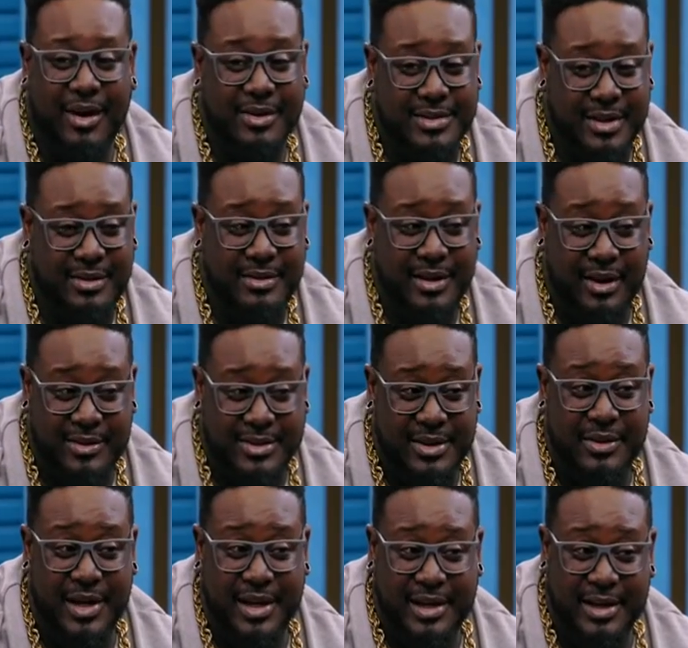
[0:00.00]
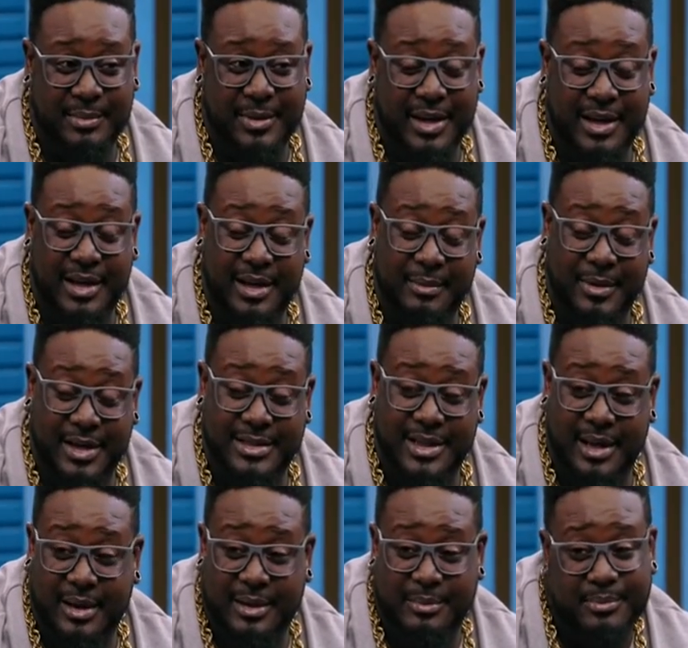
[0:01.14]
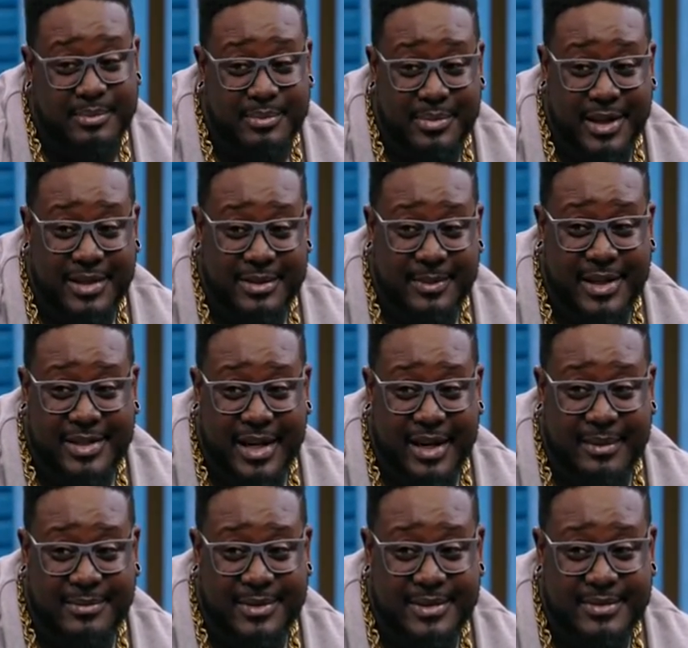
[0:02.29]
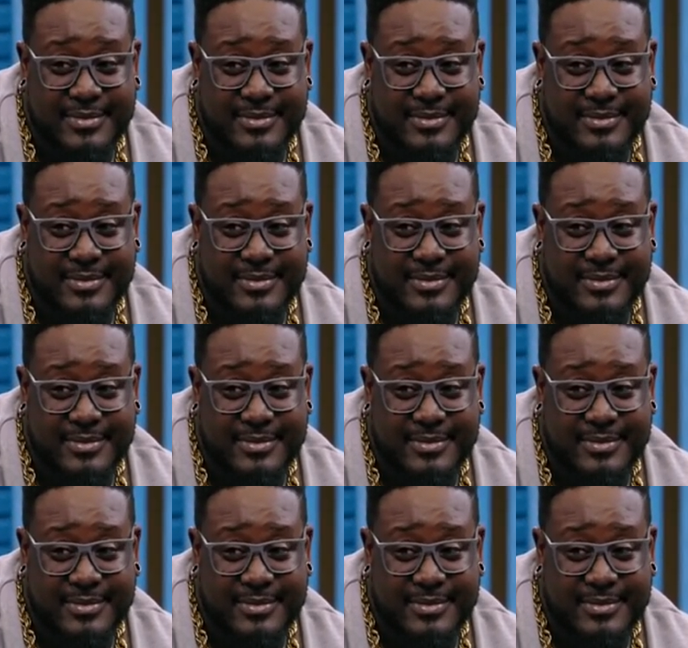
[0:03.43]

also, it could be because I blinked too many times.